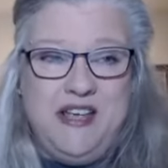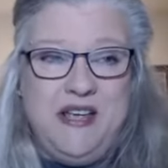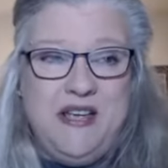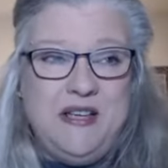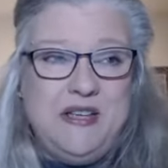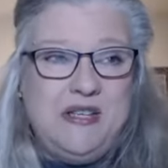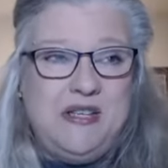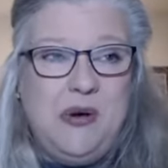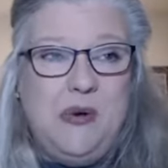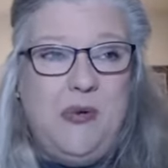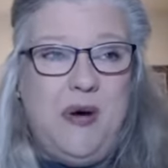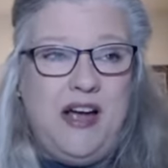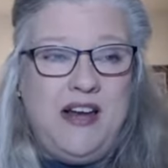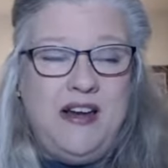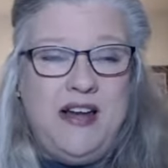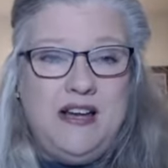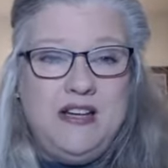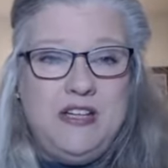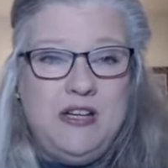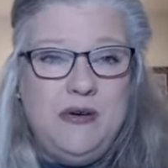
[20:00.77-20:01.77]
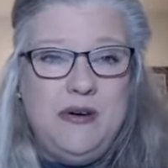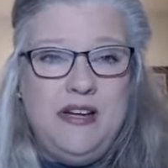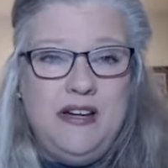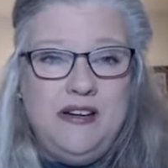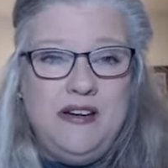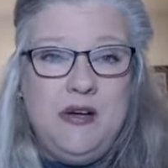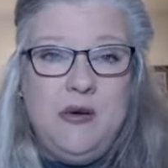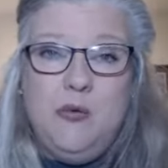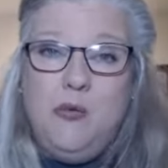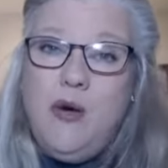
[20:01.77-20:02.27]
So why not do it?
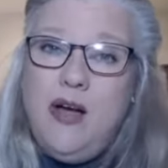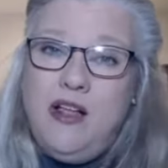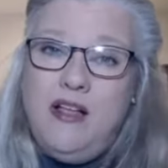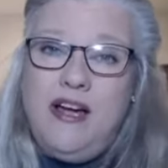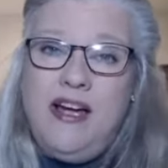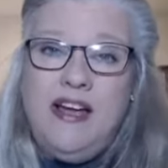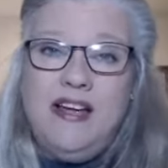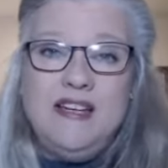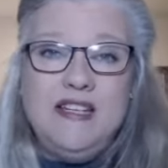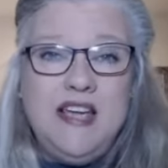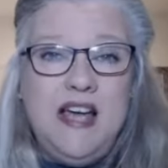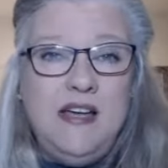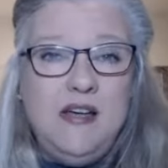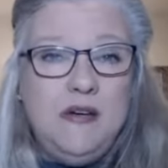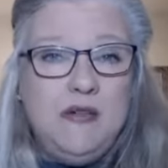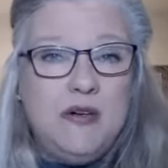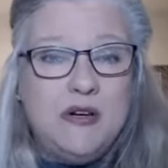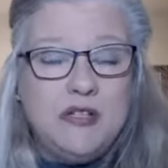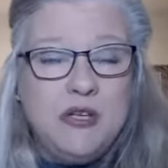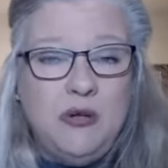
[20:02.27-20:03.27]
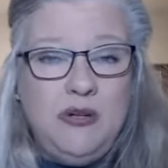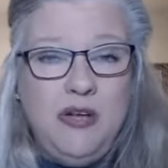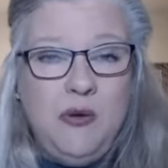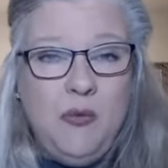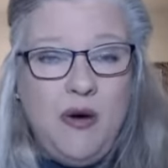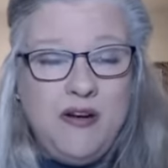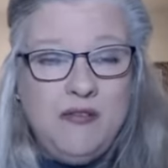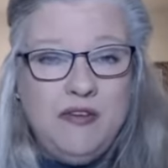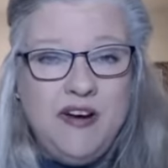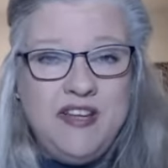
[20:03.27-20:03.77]
Well, I can tell you there's only
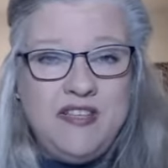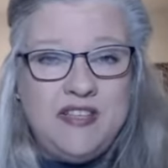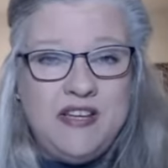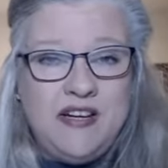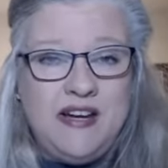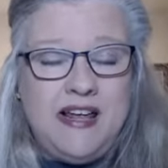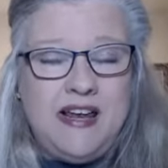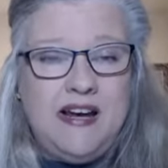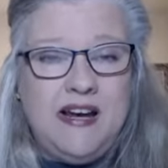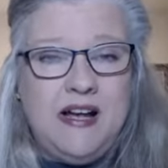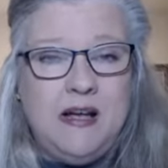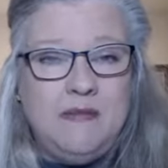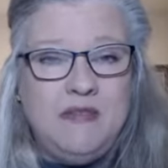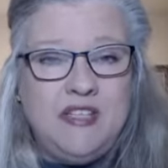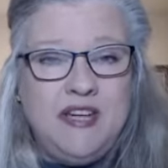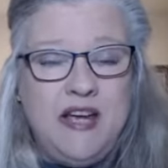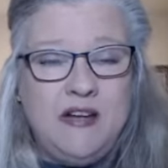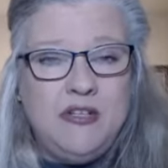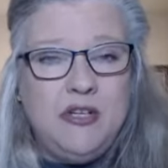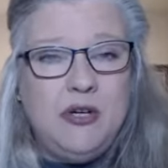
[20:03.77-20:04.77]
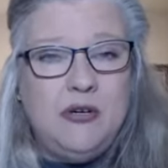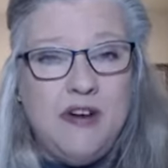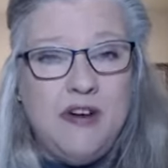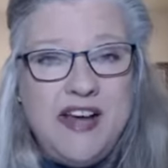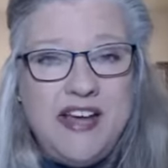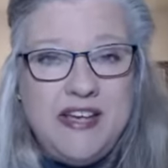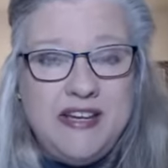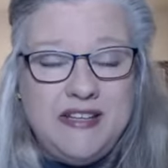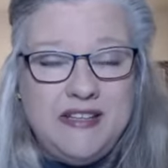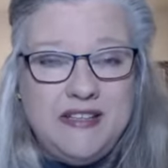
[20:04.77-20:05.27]
one reason, and it comes down to
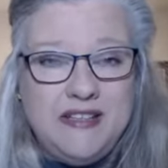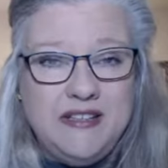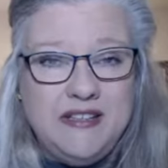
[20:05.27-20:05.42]
greed.